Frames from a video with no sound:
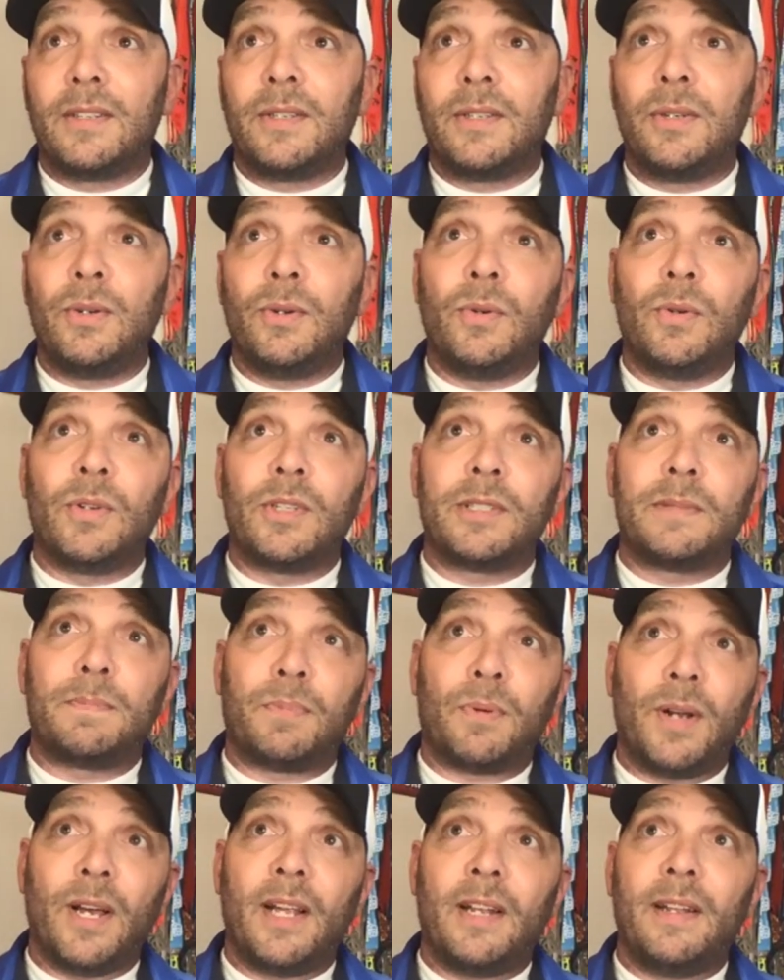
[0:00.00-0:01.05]
to
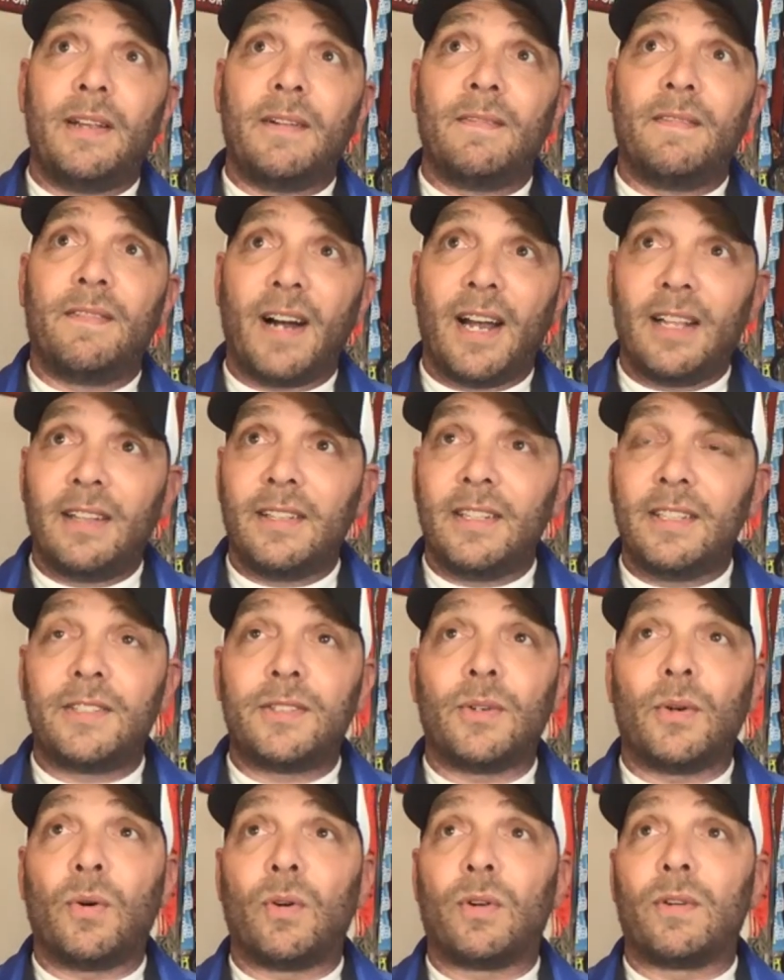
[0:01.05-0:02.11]
spread violence
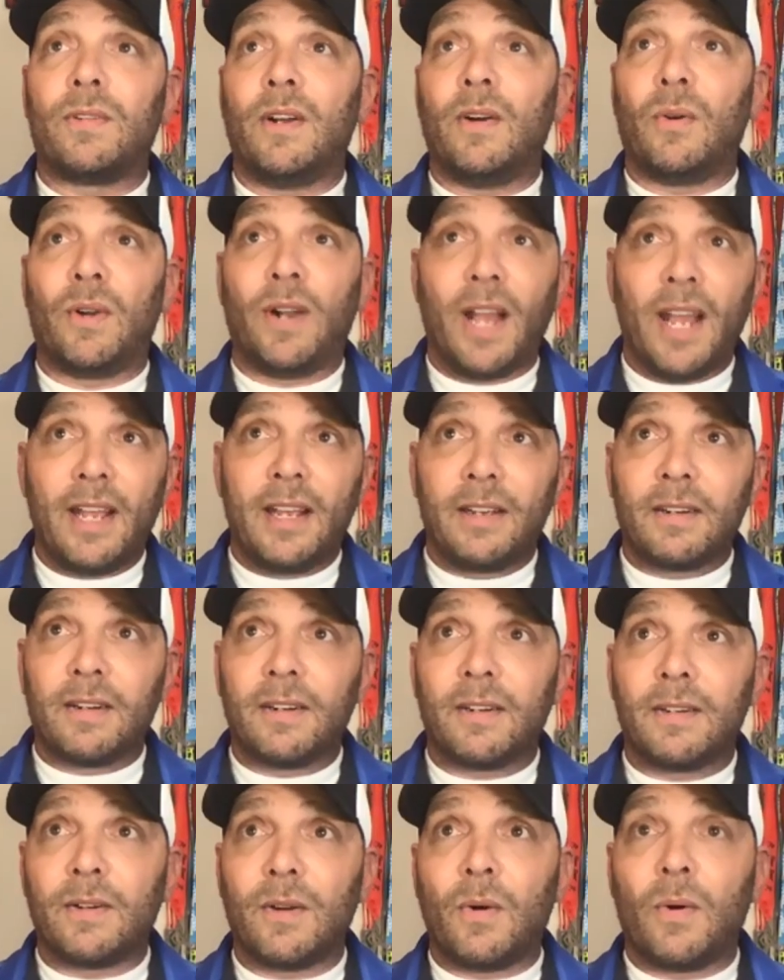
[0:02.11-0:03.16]
or
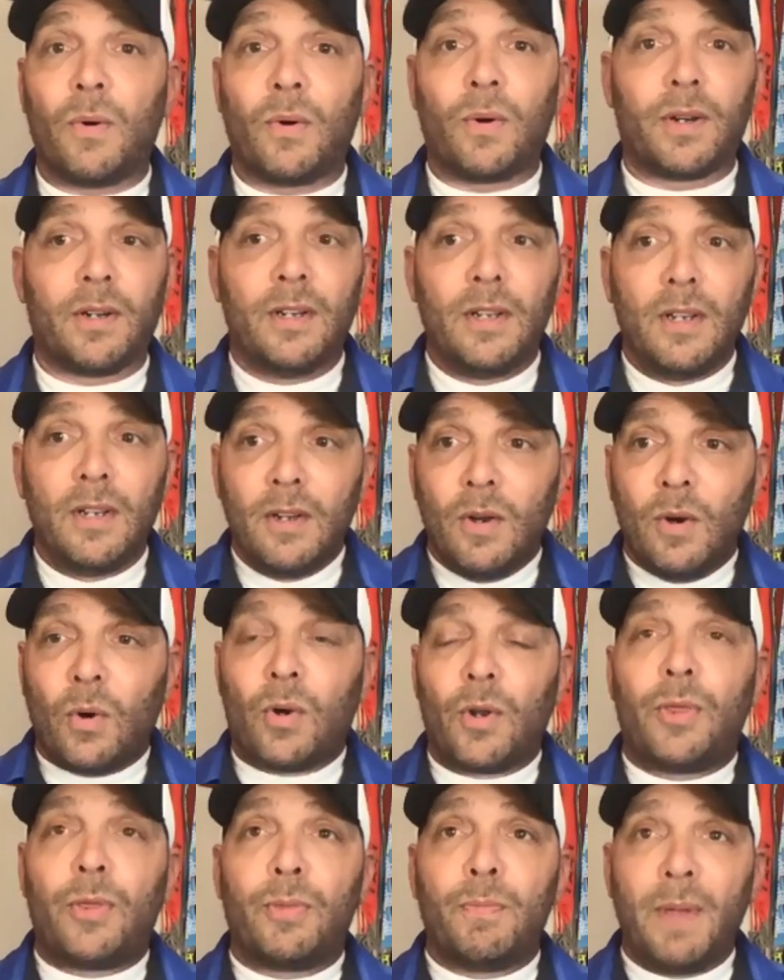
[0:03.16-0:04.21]
anger or
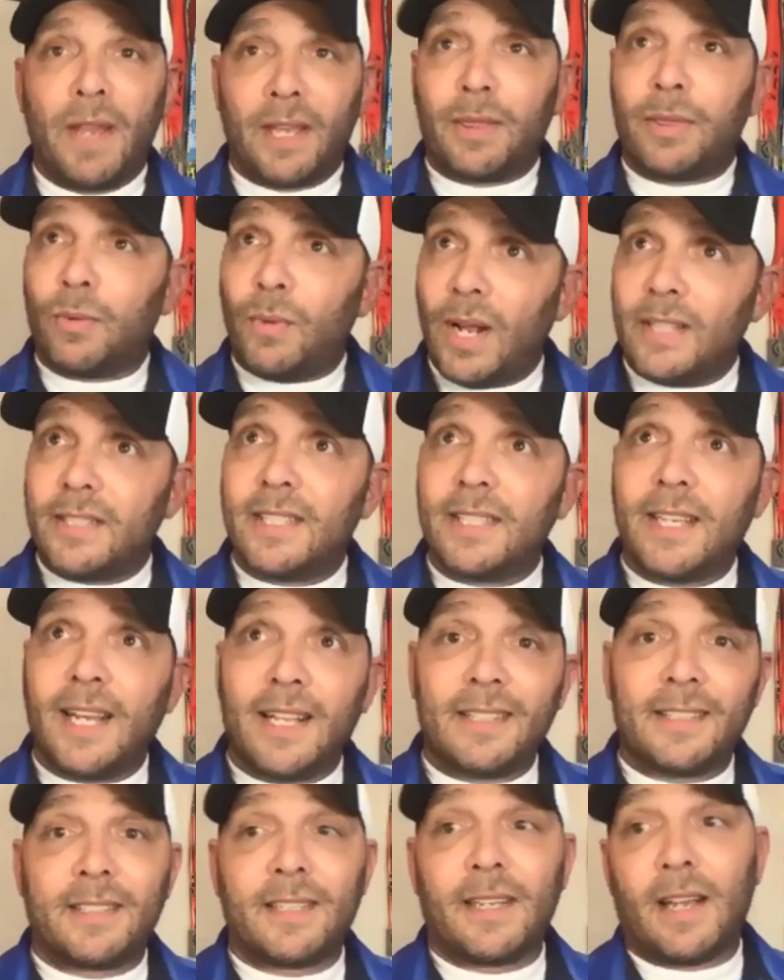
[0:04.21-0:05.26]
make threats
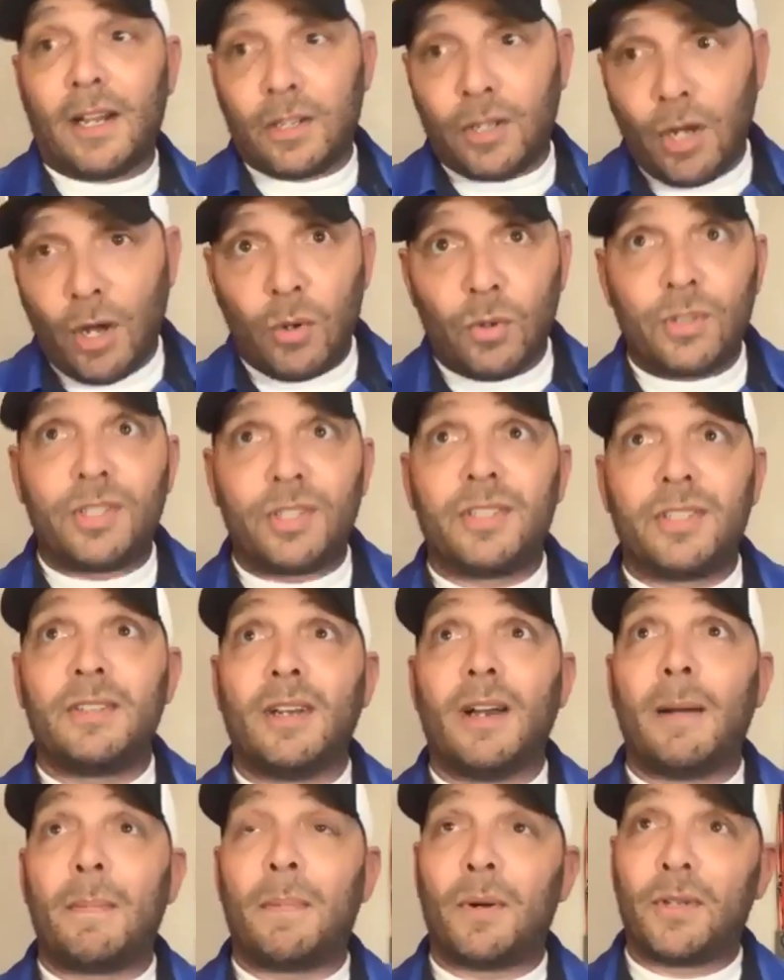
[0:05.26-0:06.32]
against a coach,
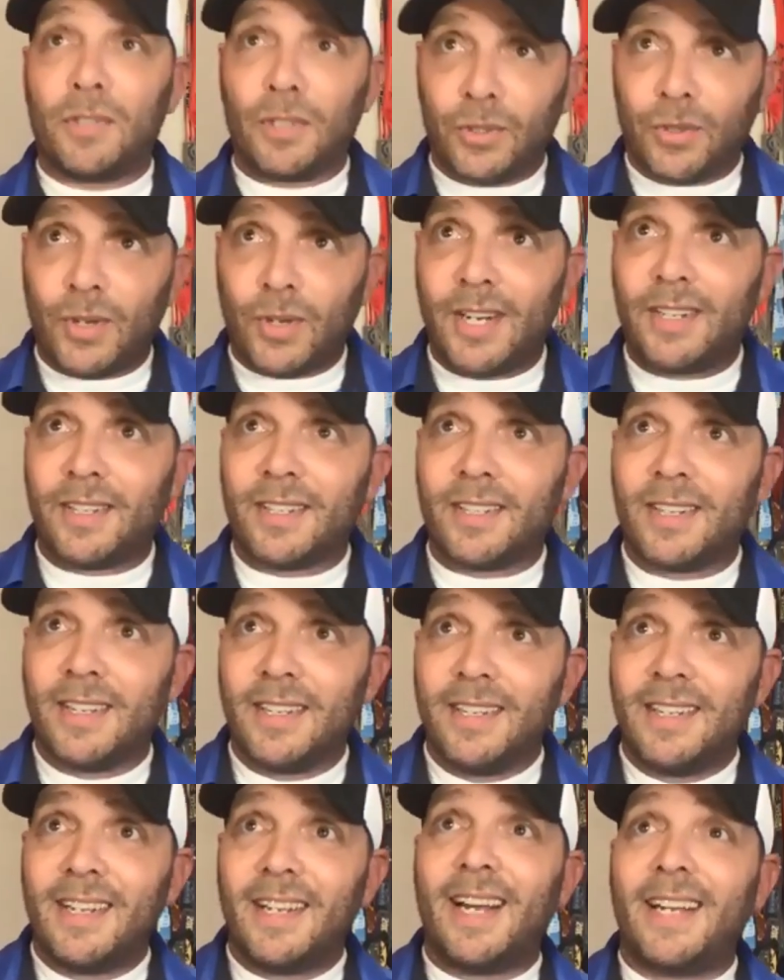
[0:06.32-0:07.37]
a personal trainer,
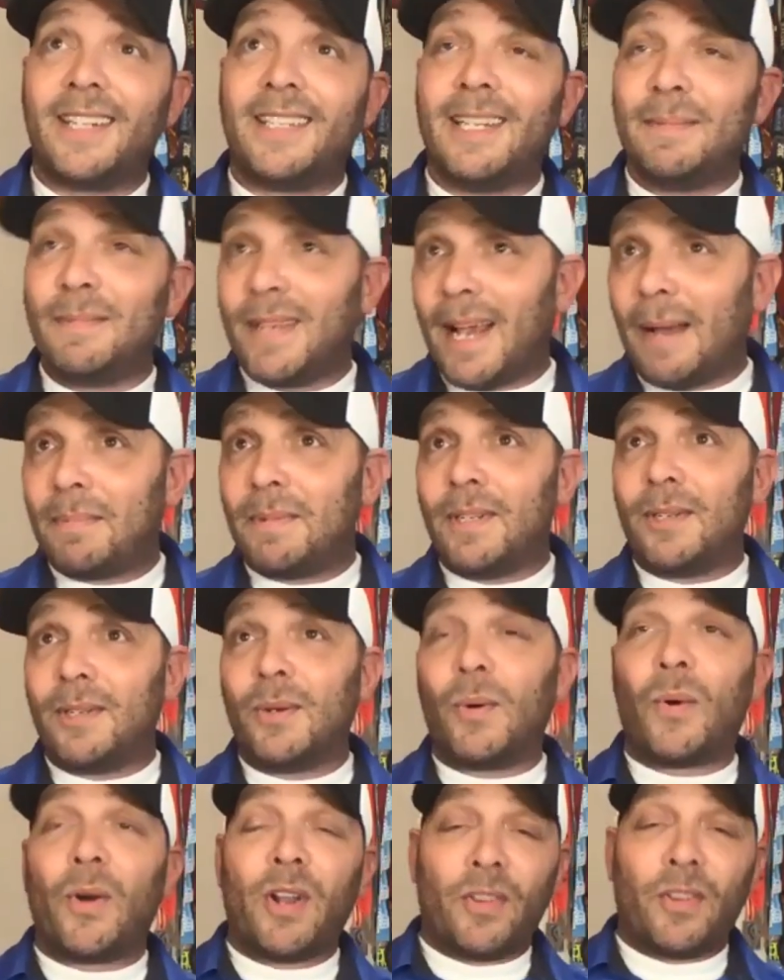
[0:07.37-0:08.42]
a team captain,
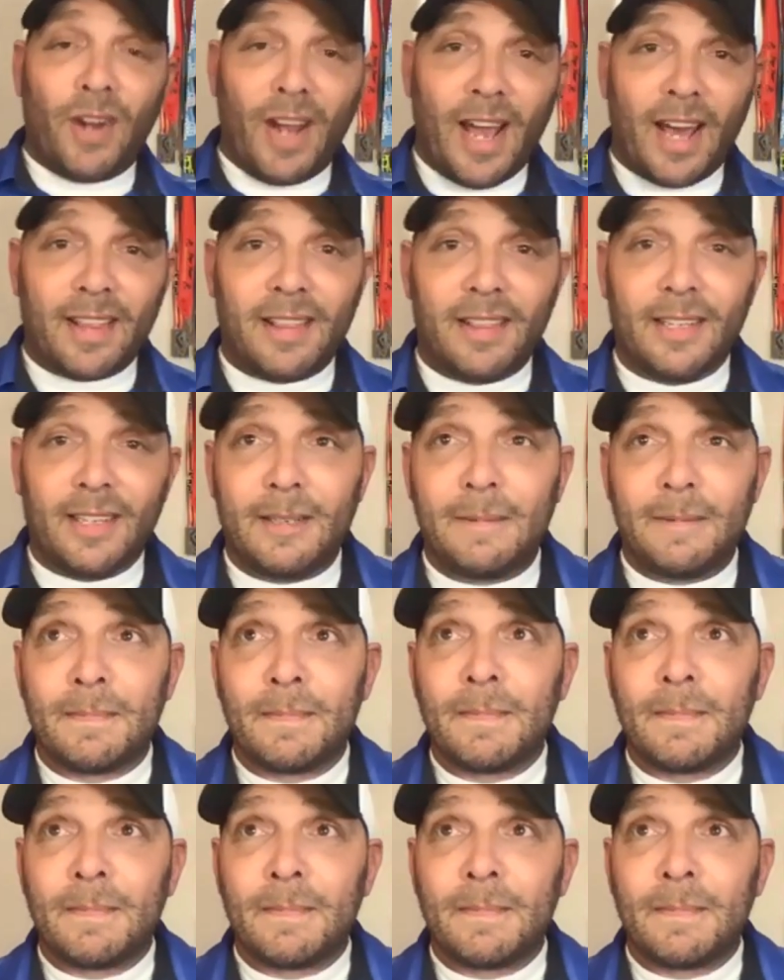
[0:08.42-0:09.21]
or another athlete.